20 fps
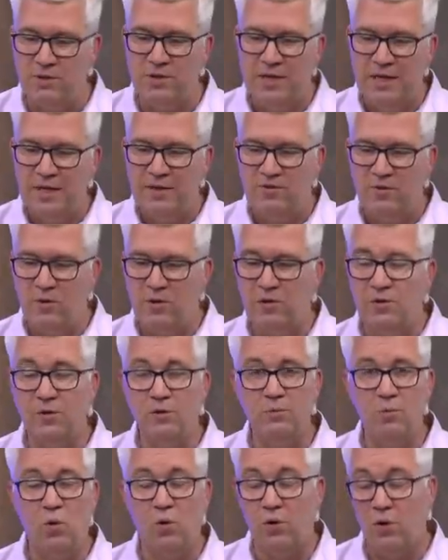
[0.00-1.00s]
if you want to
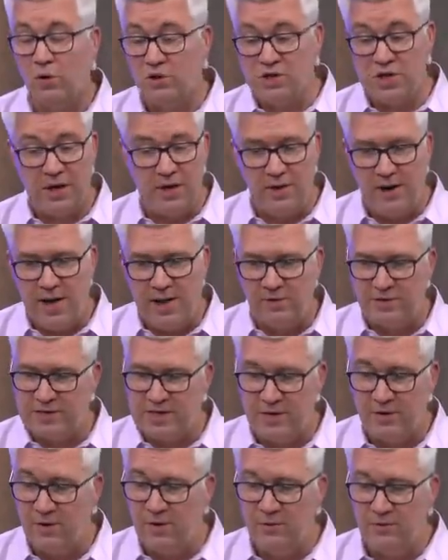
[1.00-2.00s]
learn more, or check out
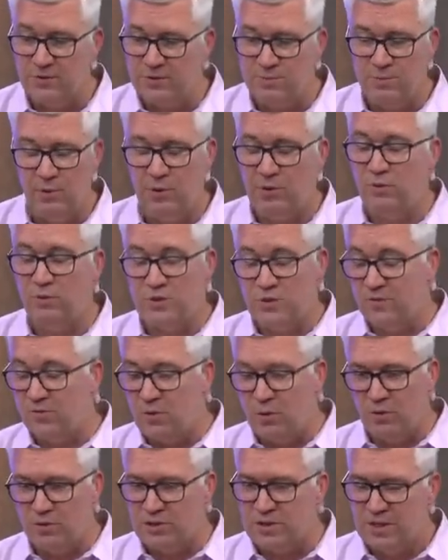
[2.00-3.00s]
Alexander Elder's book, which of
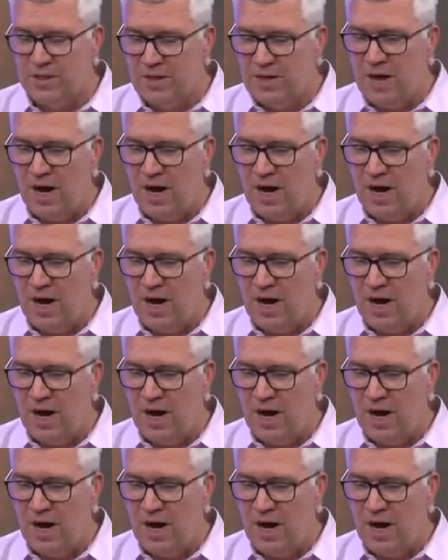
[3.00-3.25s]
course,